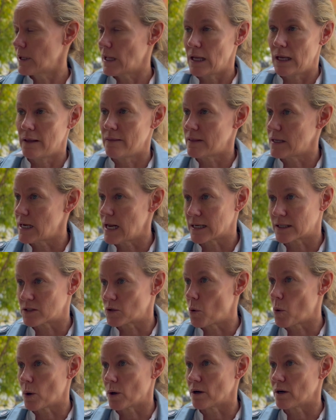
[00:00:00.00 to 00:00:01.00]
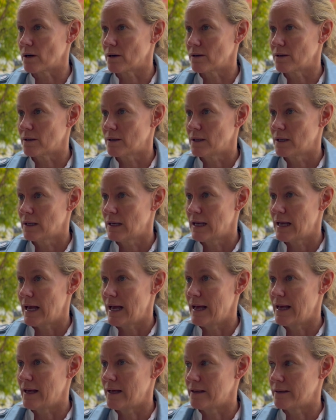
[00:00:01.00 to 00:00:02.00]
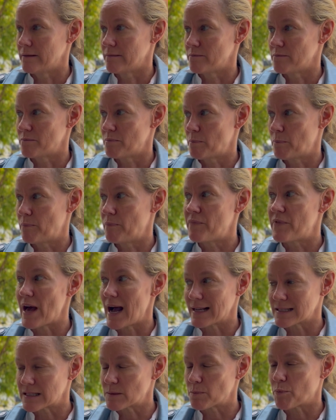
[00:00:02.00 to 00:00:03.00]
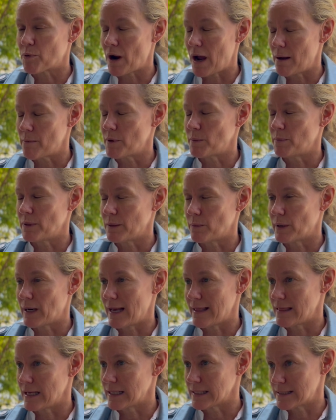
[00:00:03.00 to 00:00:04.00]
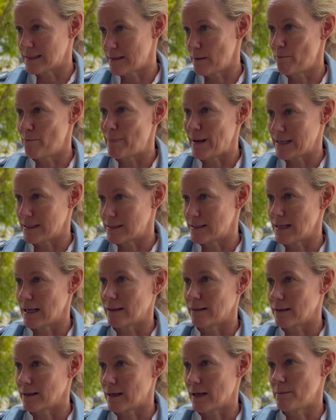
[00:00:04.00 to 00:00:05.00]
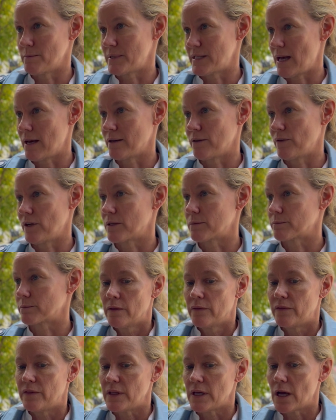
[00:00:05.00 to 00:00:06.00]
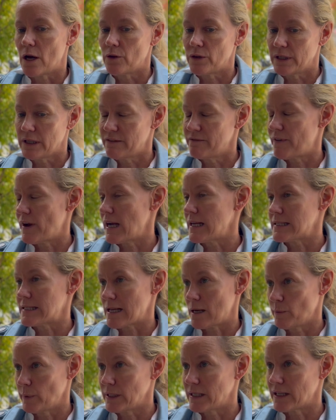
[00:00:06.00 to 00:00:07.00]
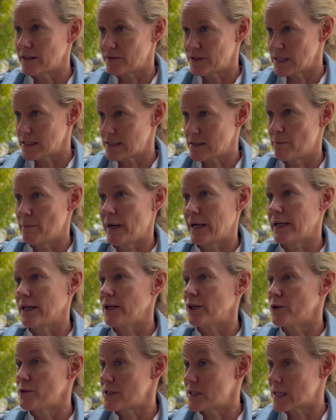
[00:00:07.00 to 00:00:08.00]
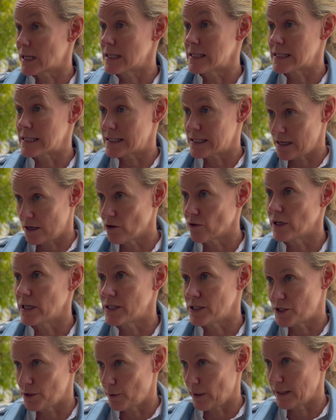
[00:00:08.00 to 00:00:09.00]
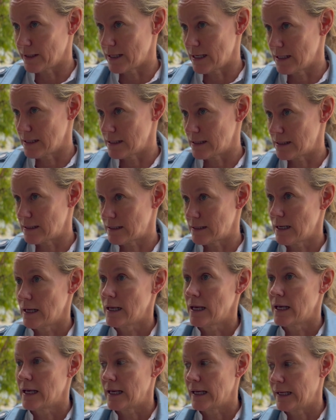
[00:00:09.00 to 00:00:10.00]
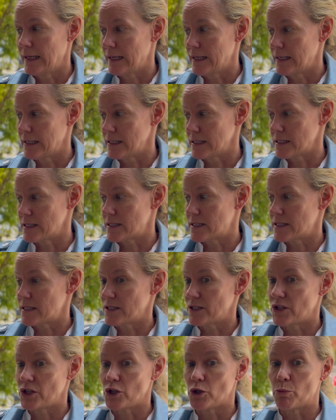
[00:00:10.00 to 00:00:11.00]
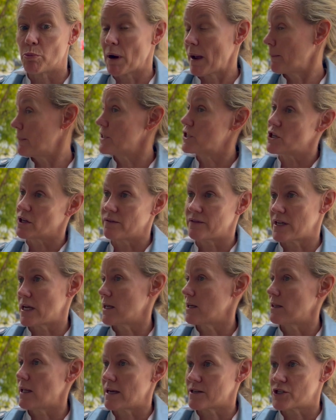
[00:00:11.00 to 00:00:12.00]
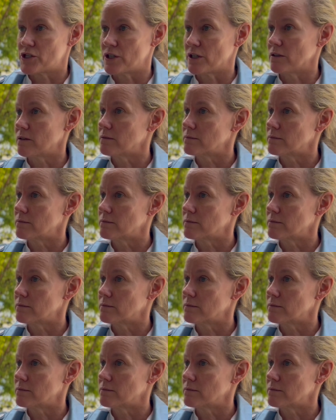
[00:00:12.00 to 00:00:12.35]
in the next quarter. And that's probably what I think is the best thing that comes out of it. The only advice I would give to somebody who's considering doing this is you probably should have done it last year.